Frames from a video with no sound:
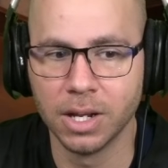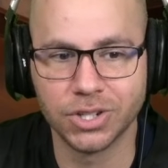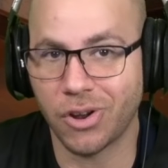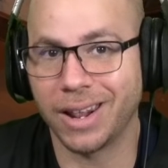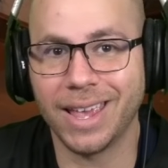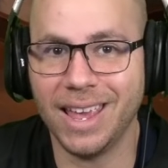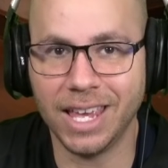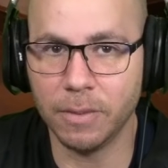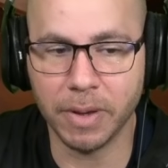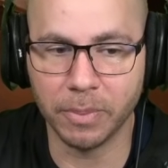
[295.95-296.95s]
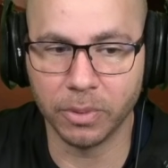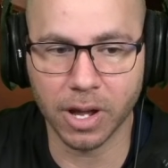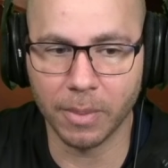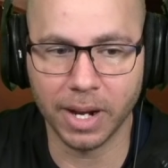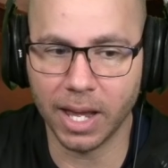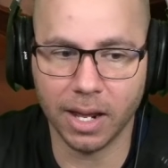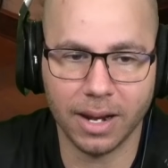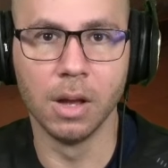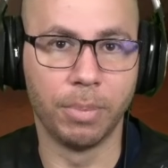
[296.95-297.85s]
try to gatekeep people coming in.